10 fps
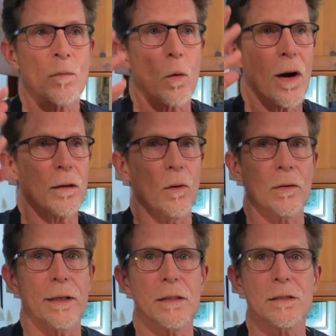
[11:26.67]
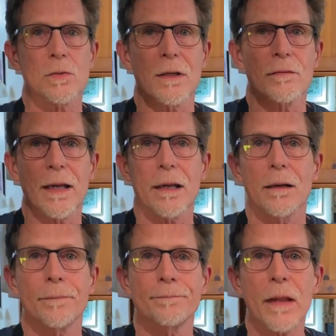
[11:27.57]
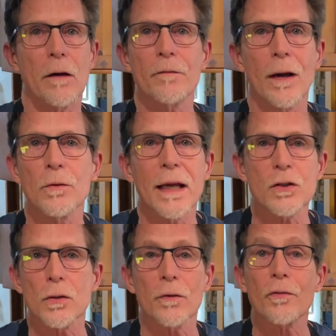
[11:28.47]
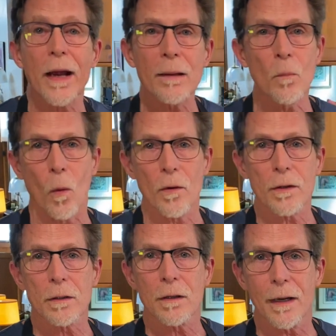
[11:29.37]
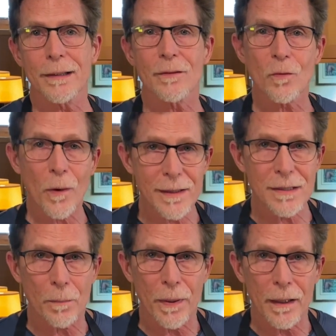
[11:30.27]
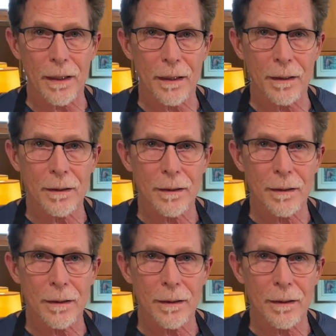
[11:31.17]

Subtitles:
guacamole is sort of like a foundation or framework kind of recipe.